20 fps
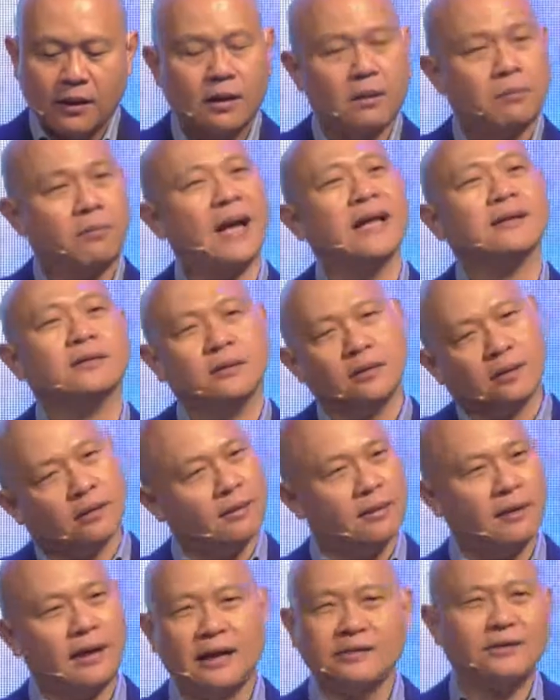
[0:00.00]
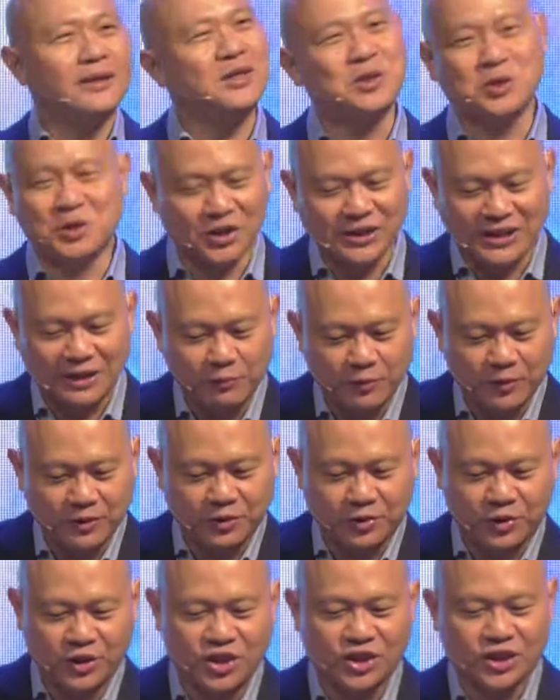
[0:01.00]
But I think you don't have to be a
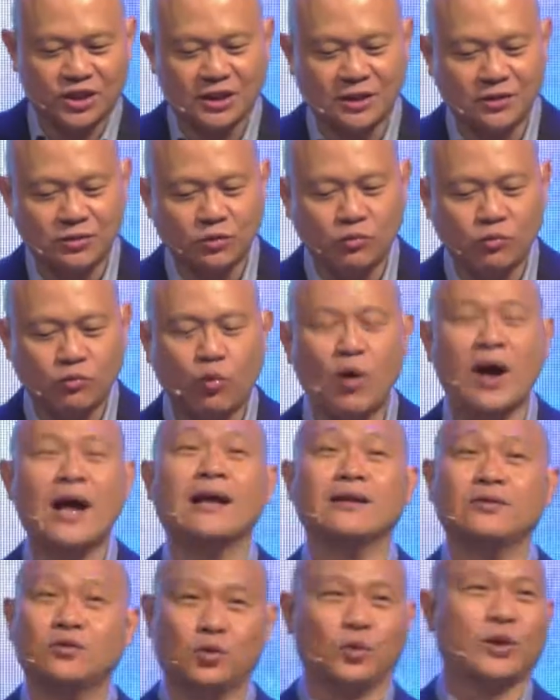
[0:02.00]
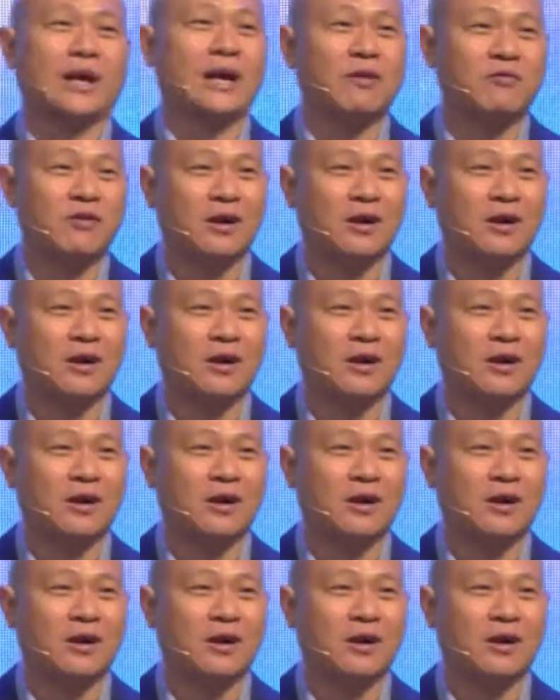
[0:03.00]
Christian to want to have